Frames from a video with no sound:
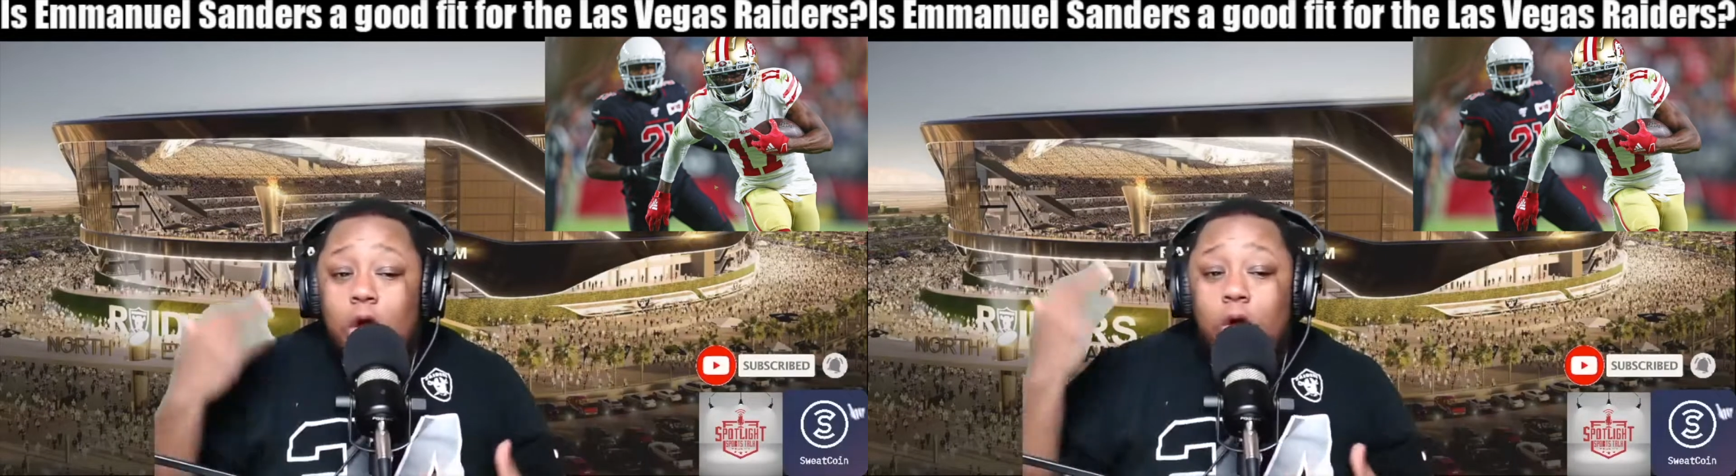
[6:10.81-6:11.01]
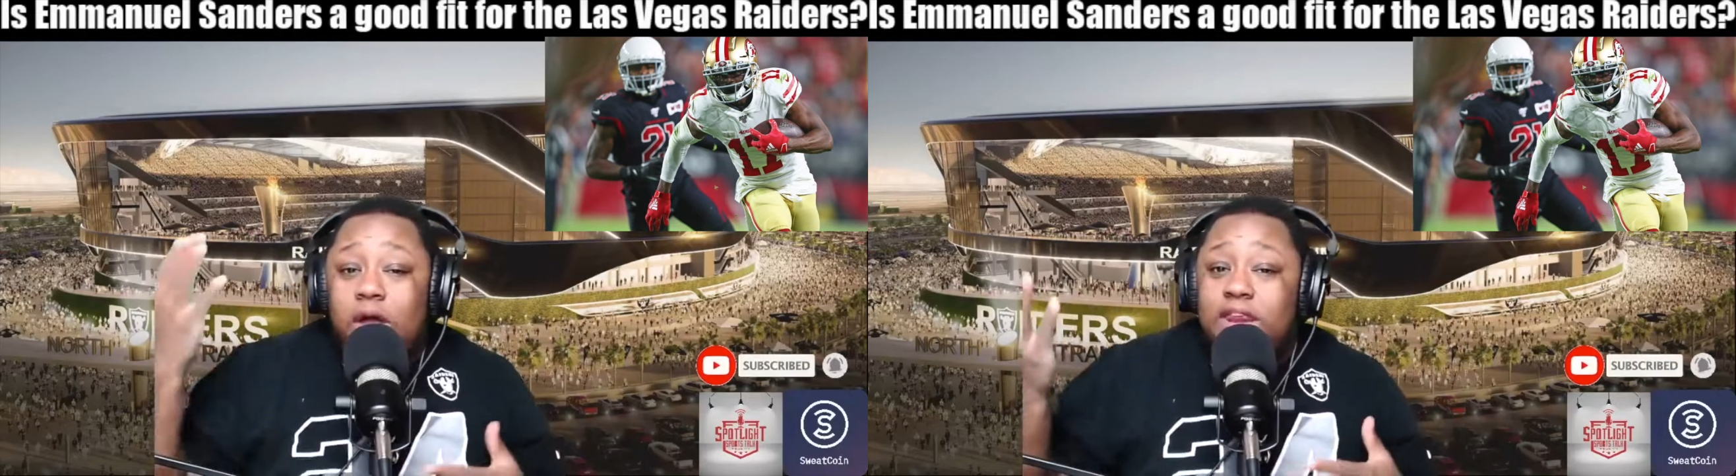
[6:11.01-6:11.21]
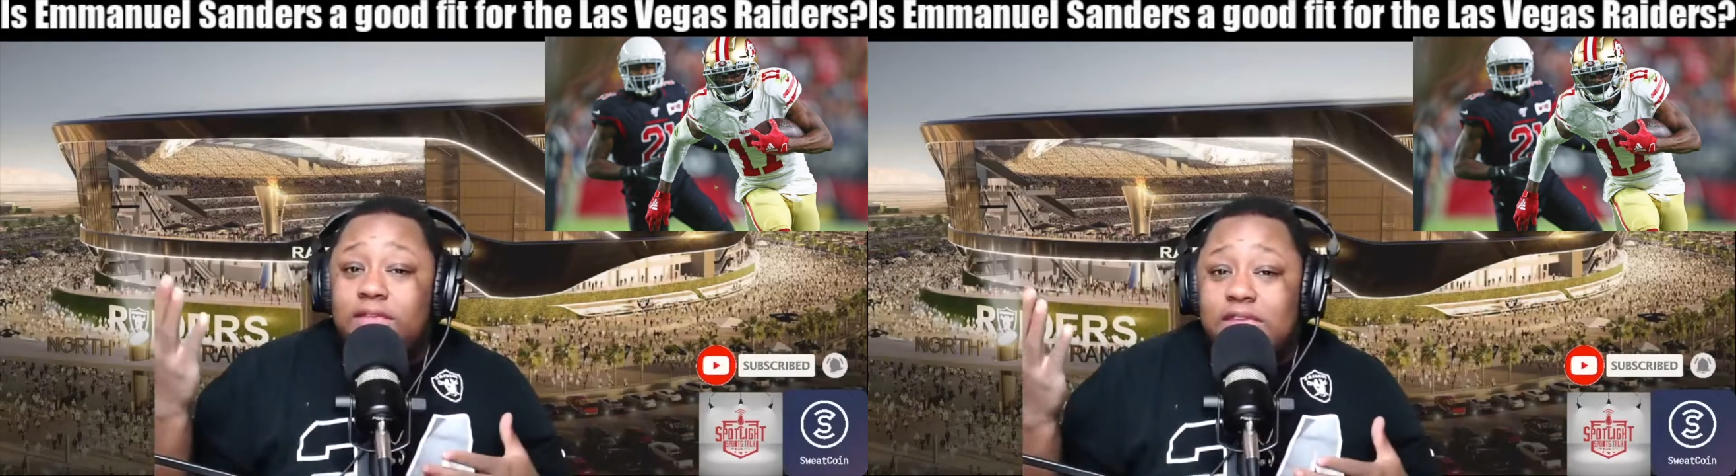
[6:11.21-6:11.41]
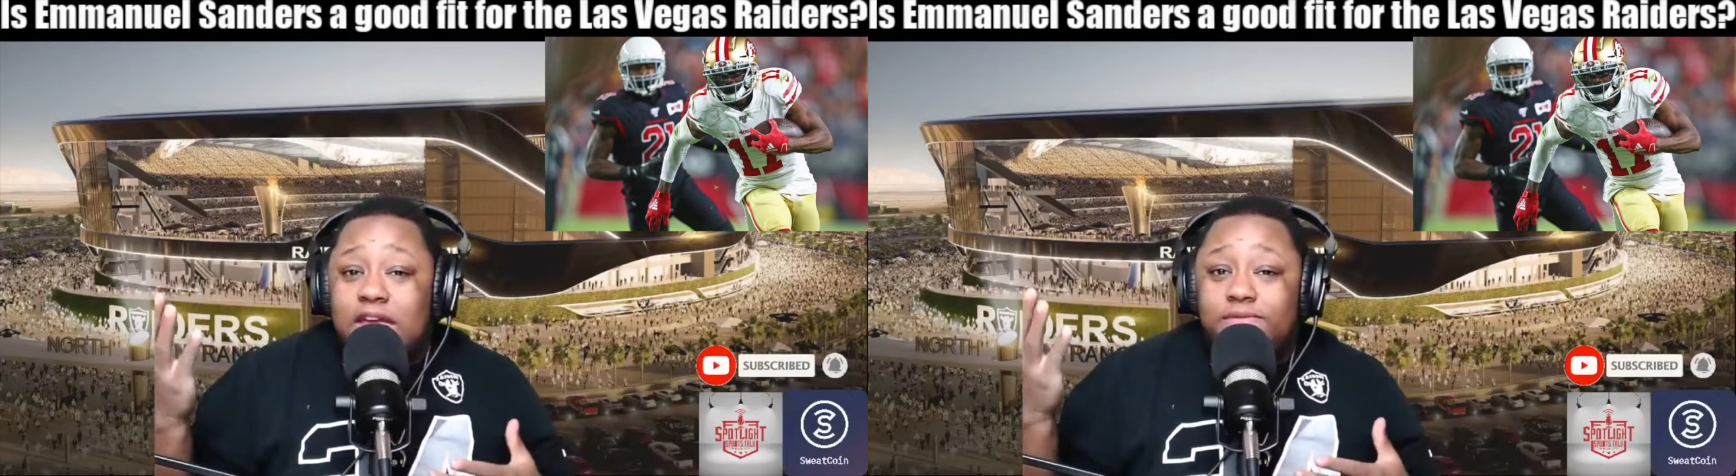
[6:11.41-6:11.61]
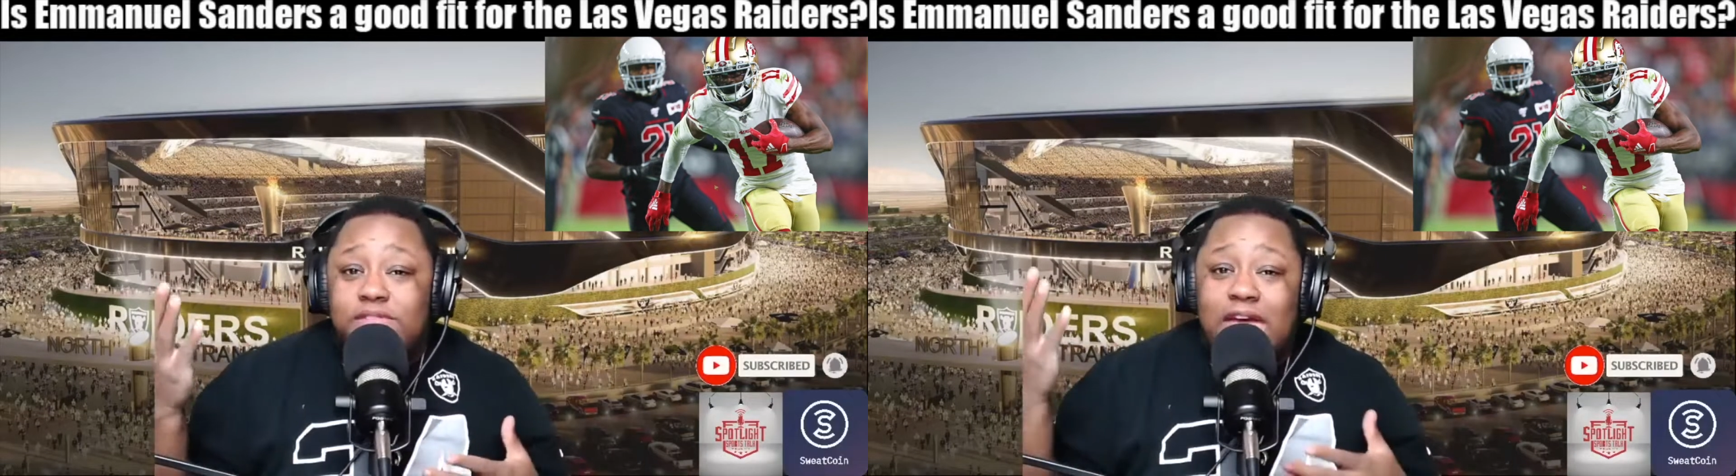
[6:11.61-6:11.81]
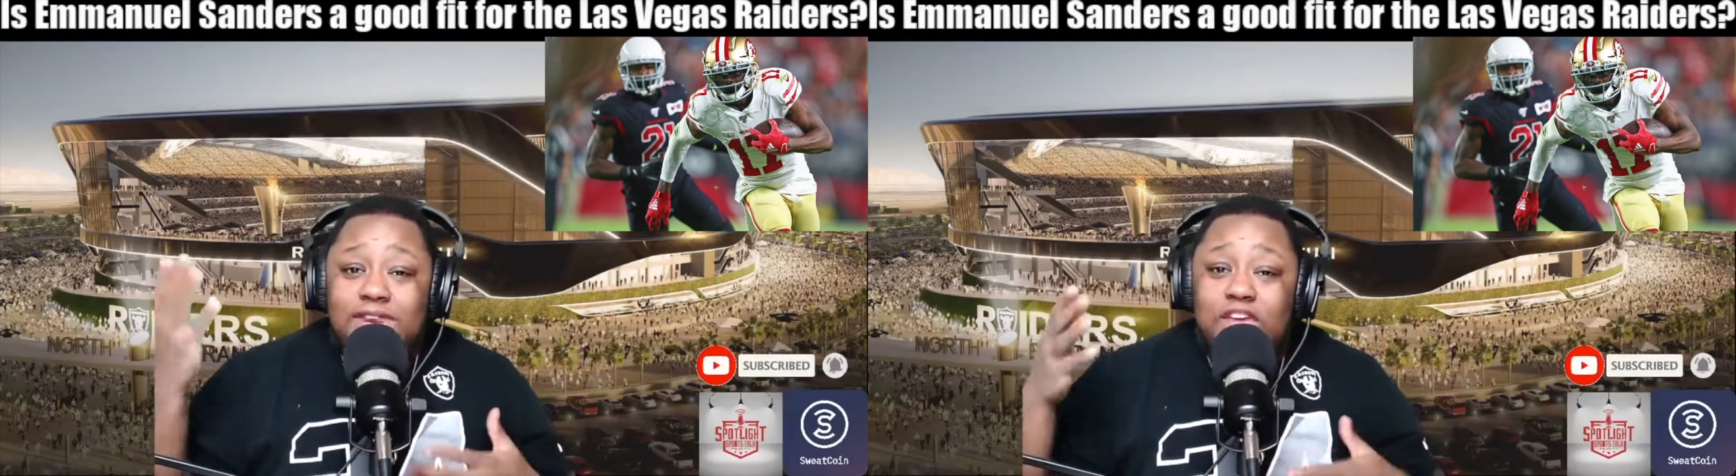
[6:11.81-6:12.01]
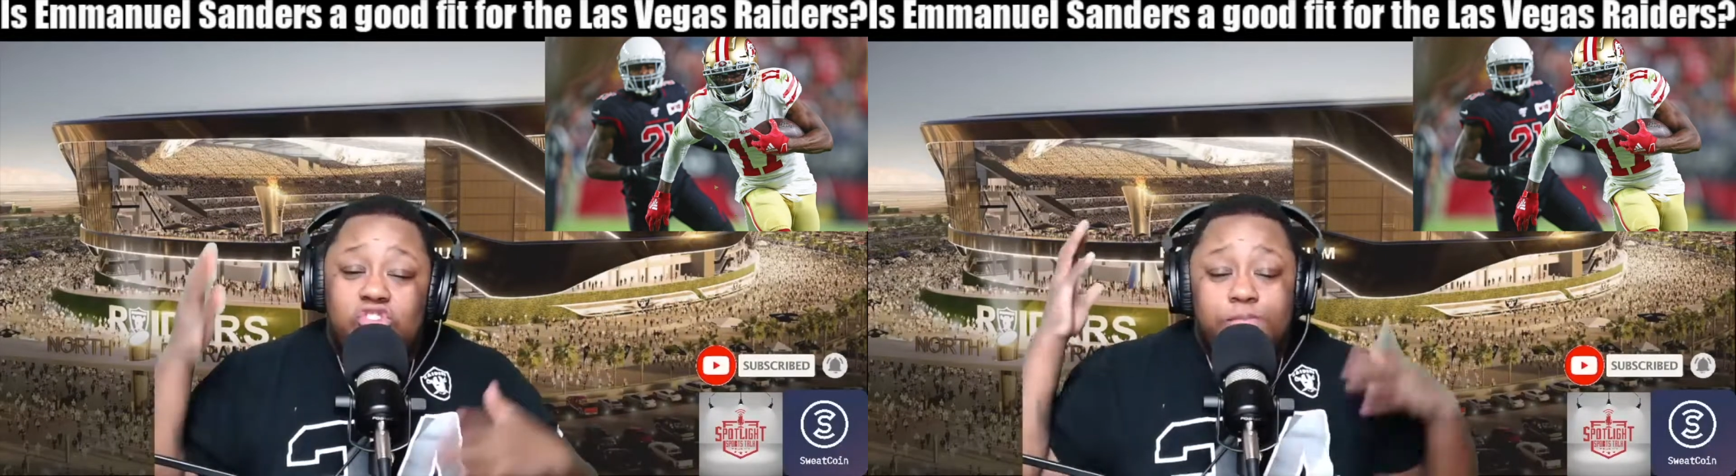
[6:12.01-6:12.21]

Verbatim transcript: or anything of that nature.